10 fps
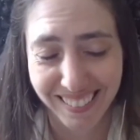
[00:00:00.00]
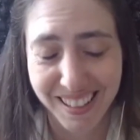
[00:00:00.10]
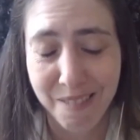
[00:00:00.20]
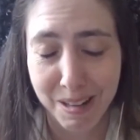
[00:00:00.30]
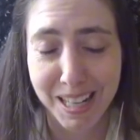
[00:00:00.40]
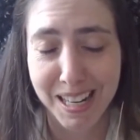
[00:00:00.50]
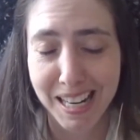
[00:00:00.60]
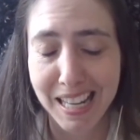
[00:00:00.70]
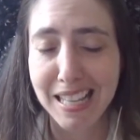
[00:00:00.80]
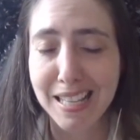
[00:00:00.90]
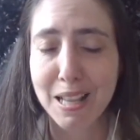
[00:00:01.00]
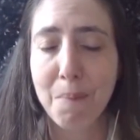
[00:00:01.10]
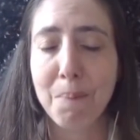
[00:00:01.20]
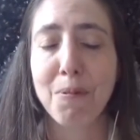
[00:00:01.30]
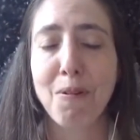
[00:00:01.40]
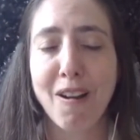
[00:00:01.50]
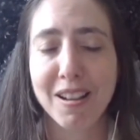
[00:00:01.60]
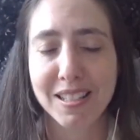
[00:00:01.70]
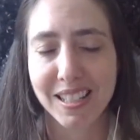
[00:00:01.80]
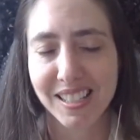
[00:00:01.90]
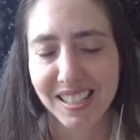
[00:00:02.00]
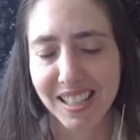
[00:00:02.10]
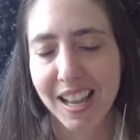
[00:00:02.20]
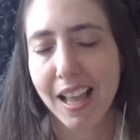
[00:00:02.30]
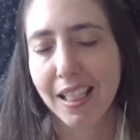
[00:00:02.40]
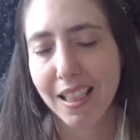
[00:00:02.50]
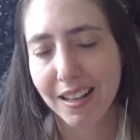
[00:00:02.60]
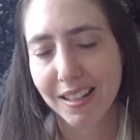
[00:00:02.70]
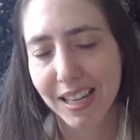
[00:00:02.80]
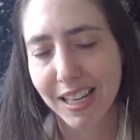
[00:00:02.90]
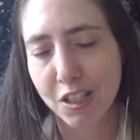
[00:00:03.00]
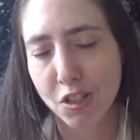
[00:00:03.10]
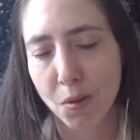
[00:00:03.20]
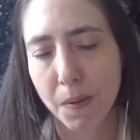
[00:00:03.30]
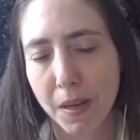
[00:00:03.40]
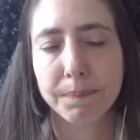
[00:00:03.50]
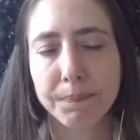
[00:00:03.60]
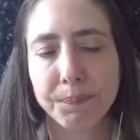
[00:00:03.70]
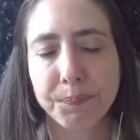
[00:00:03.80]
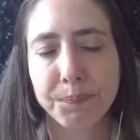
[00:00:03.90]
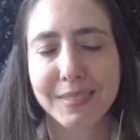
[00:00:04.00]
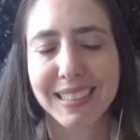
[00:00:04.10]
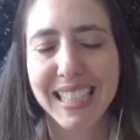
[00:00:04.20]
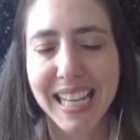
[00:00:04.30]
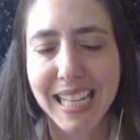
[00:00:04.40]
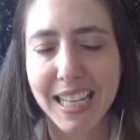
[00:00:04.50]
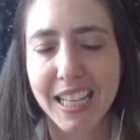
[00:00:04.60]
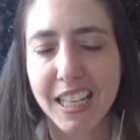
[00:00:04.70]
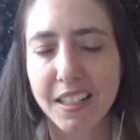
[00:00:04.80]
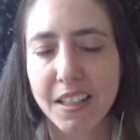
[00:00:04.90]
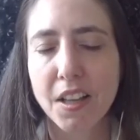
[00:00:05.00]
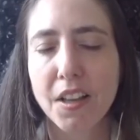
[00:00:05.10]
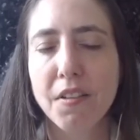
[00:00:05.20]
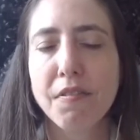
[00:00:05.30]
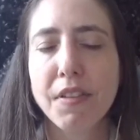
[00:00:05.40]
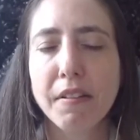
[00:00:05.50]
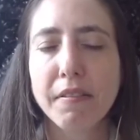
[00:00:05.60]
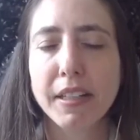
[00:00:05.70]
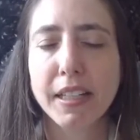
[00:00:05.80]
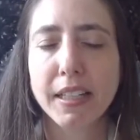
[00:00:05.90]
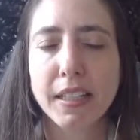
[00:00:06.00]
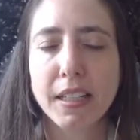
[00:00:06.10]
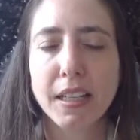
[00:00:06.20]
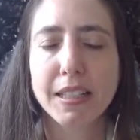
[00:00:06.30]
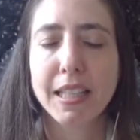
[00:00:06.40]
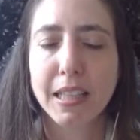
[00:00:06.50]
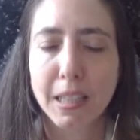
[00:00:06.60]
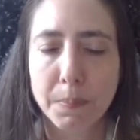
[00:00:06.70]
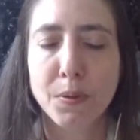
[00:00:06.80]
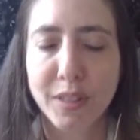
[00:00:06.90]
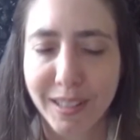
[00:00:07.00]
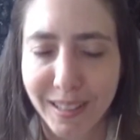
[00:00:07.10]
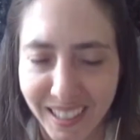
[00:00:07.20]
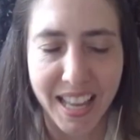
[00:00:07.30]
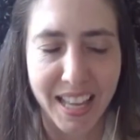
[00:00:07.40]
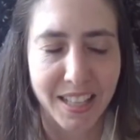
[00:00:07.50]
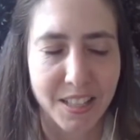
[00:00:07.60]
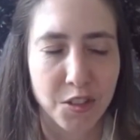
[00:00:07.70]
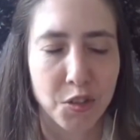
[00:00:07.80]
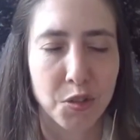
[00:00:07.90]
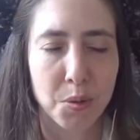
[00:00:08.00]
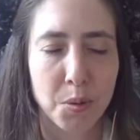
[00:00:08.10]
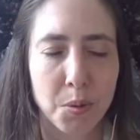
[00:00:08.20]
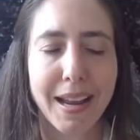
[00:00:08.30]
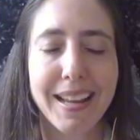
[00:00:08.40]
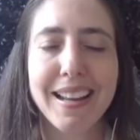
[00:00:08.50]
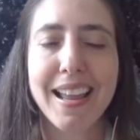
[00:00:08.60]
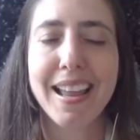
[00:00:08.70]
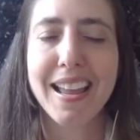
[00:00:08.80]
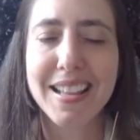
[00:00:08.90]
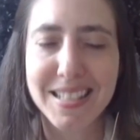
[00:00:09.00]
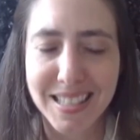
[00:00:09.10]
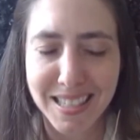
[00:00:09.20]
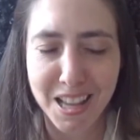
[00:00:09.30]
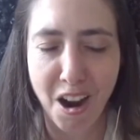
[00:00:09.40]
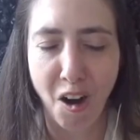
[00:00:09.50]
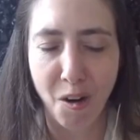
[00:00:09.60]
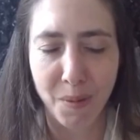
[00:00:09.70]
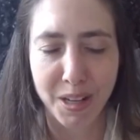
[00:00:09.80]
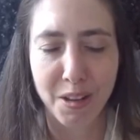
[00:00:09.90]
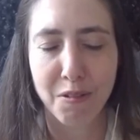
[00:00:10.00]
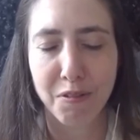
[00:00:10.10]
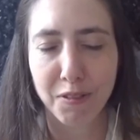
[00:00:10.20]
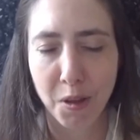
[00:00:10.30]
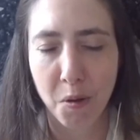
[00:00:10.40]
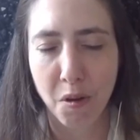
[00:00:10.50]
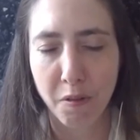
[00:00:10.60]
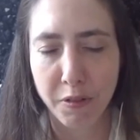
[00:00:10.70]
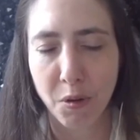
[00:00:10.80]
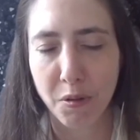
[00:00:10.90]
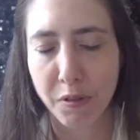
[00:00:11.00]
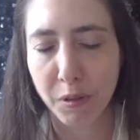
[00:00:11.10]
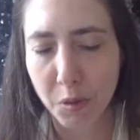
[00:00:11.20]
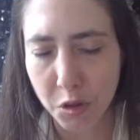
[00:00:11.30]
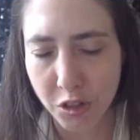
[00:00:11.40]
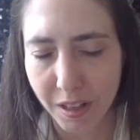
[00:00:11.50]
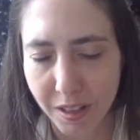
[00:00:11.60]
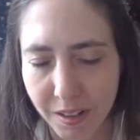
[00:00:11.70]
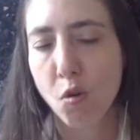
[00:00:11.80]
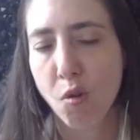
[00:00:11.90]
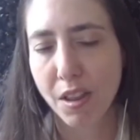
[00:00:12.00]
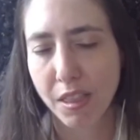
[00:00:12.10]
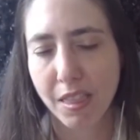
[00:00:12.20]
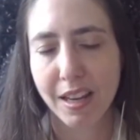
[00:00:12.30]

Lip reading: But it is a process that needs to be taken very deliberately as to enhance the harmony of flow of your evolution rather than